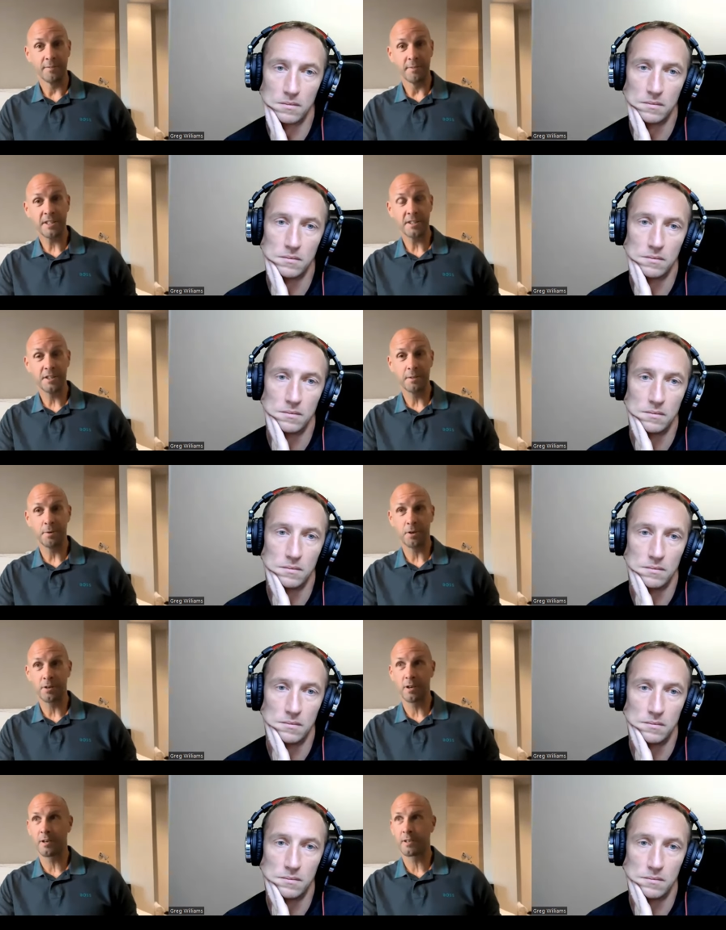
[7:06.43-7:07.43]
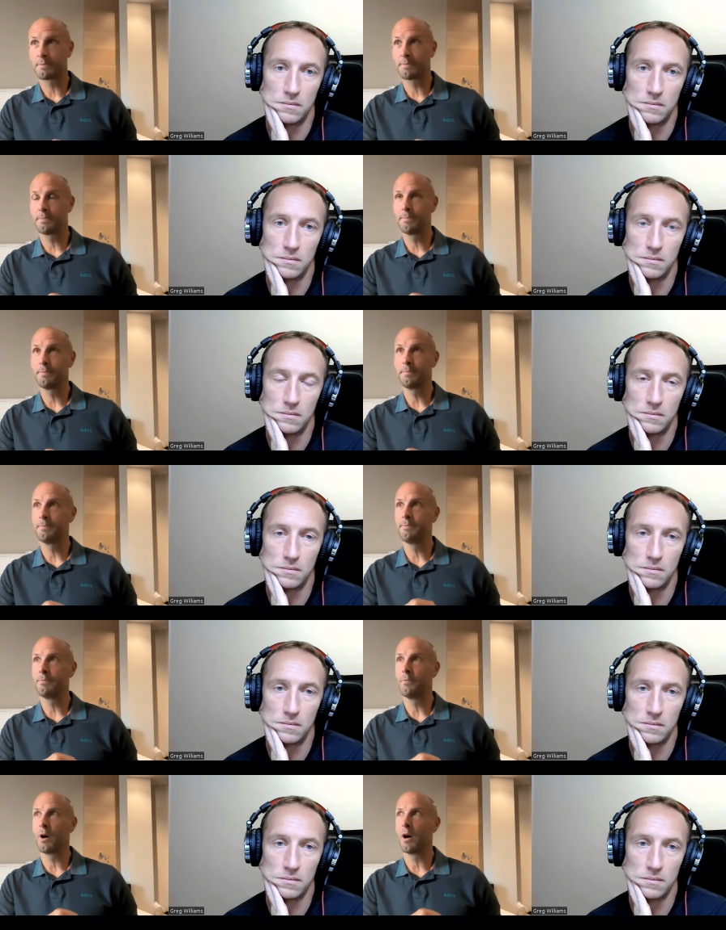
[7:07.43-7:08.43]
Speaker 1: From listening to your podcast
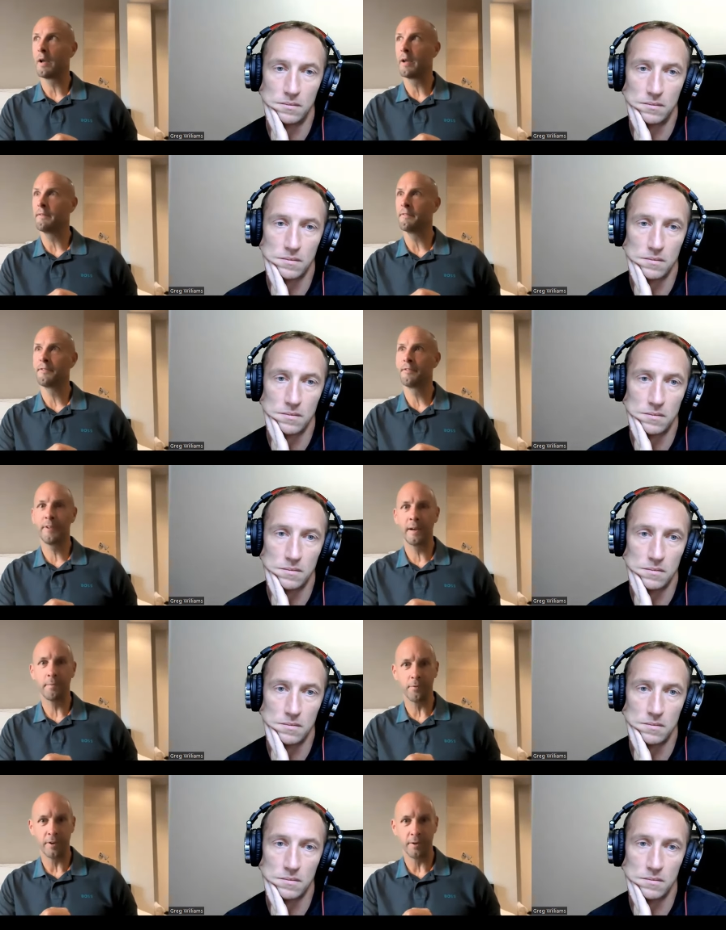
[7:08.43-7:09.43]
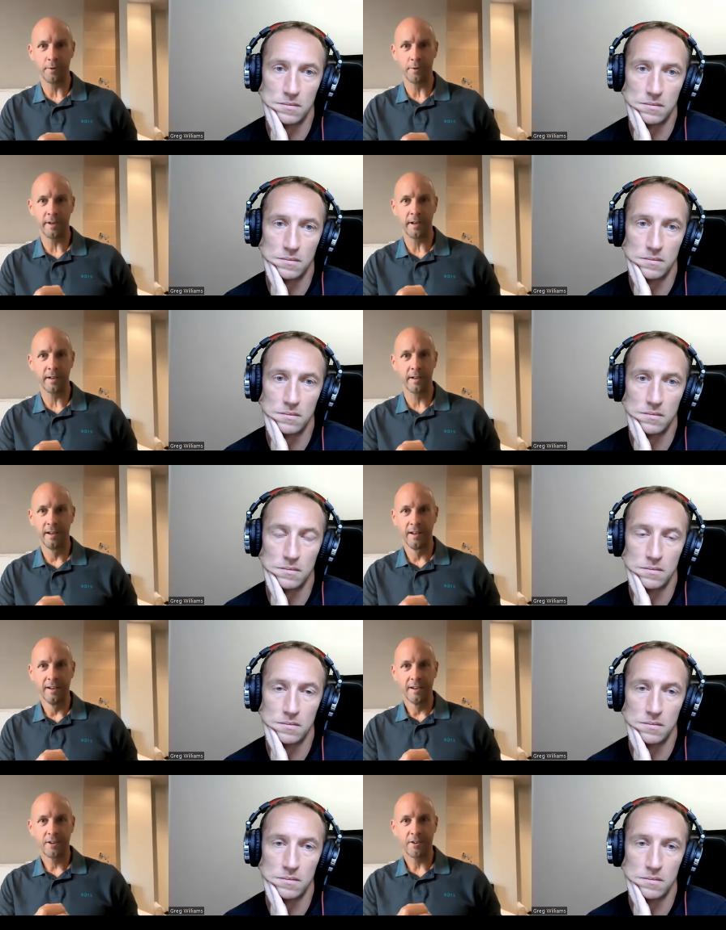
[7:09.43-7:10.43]
in February when that
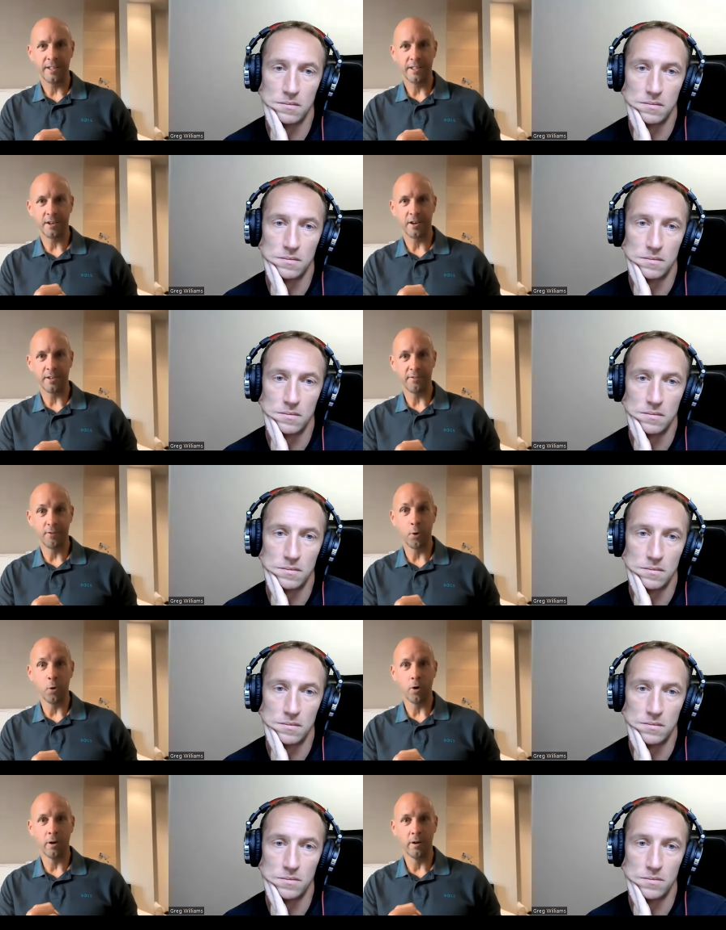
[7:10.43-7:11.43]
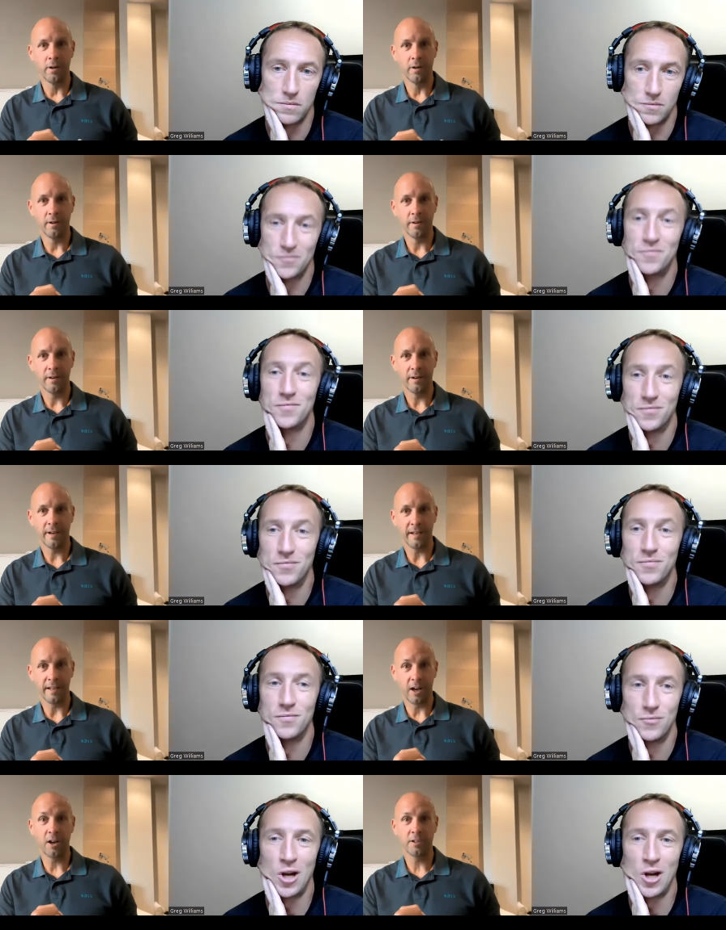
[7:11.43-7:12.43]
crazy guy did four
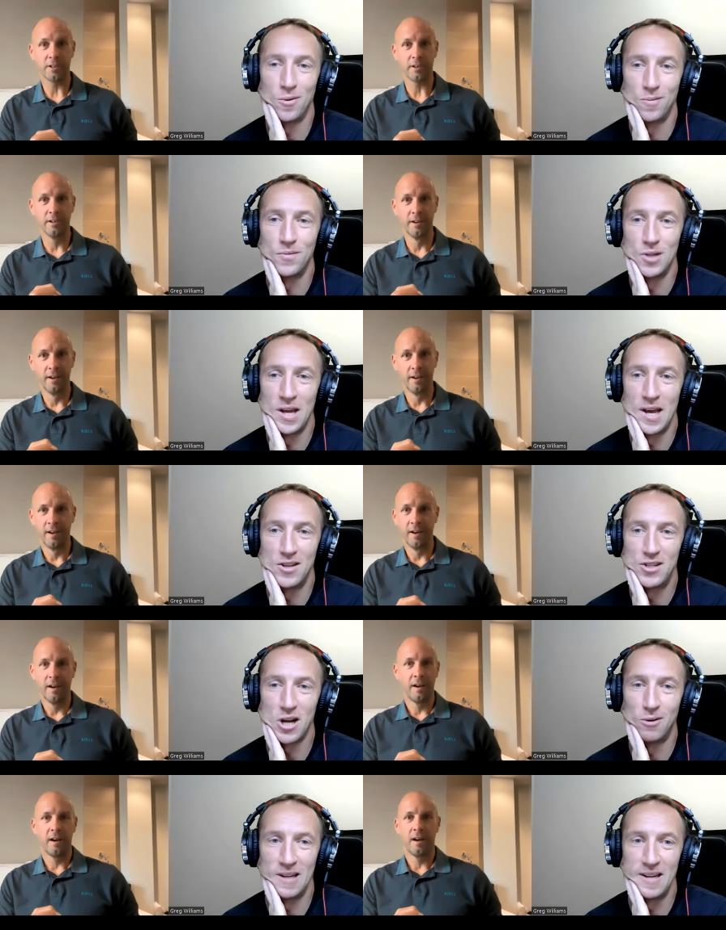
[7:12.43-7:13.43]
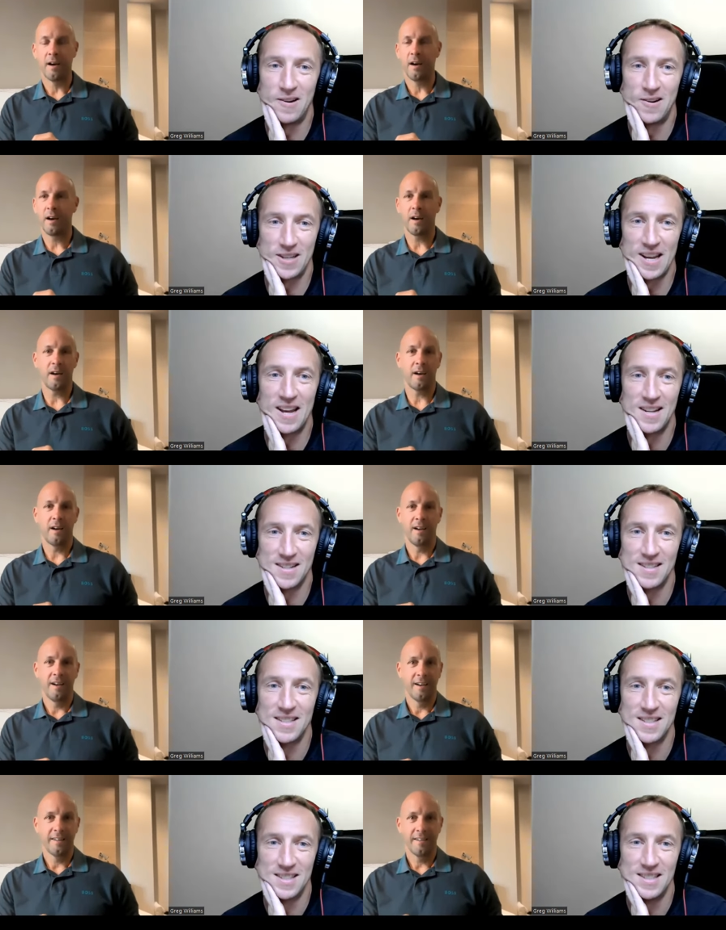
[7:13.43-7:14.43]
in
Speaker 2: Glasgow. Oh, yeah, Joel Enoch, yeah.
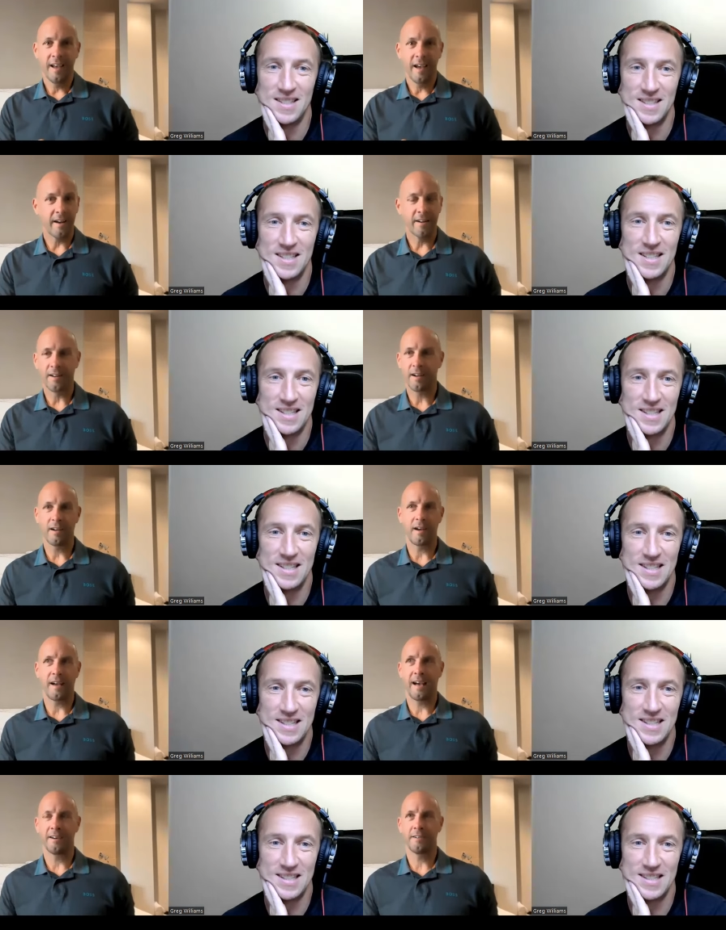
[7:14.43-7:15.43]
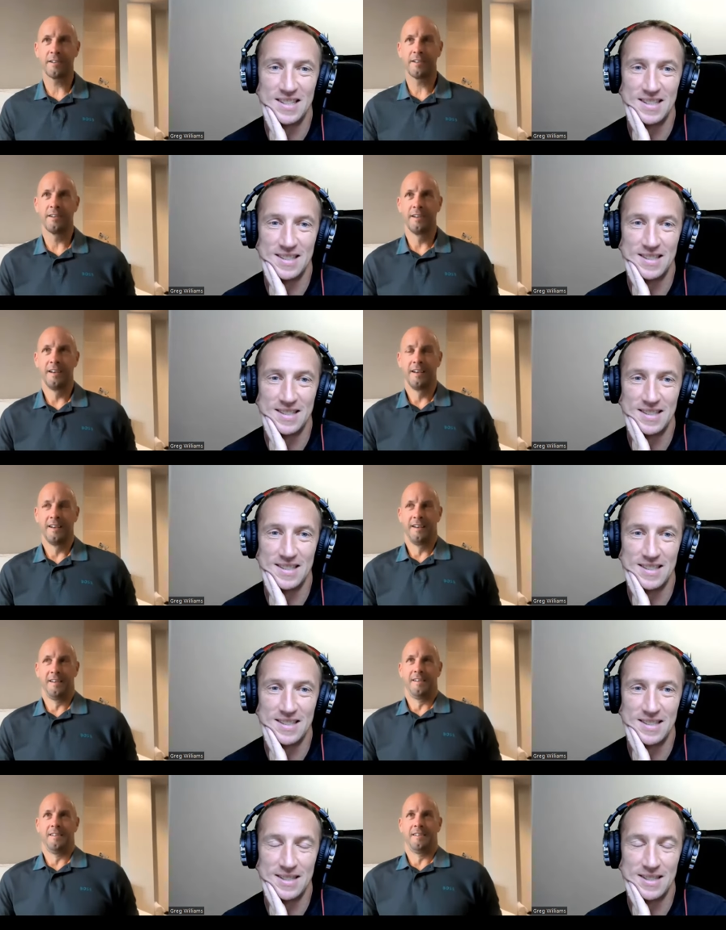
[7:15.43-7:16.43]
Speaker 1: Yeah, and I was like, how do you...
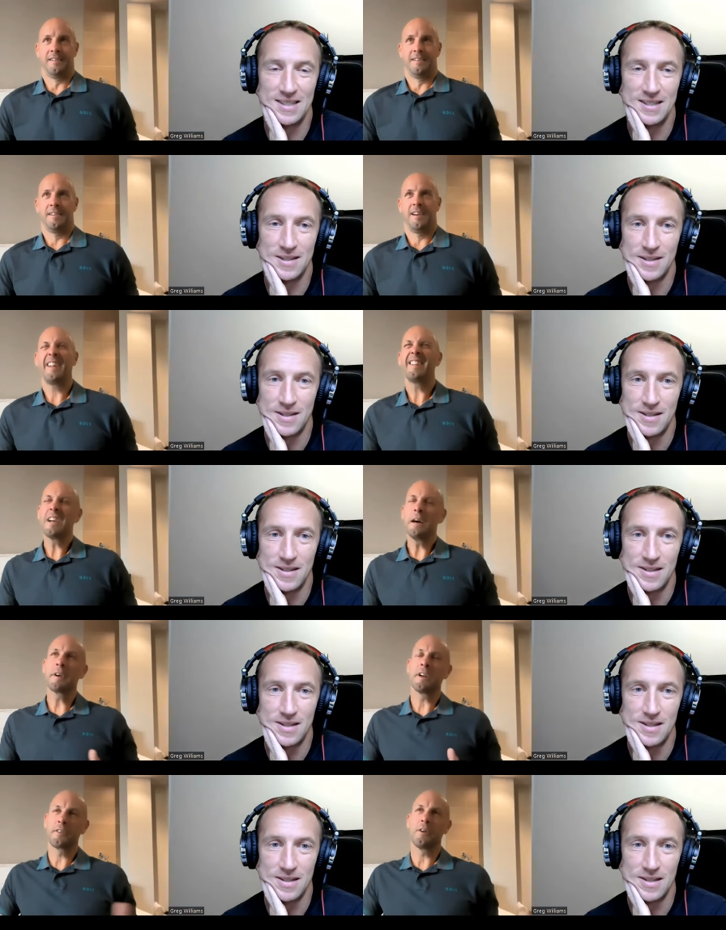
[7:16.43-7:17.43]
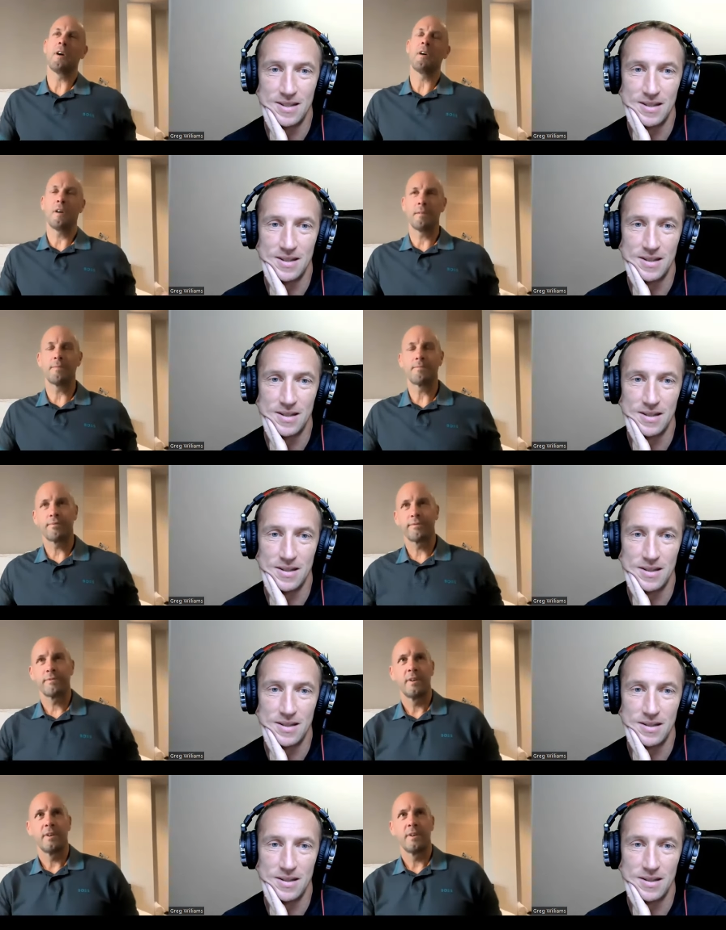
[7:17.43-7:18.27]
At the time, I kind of thought, oh,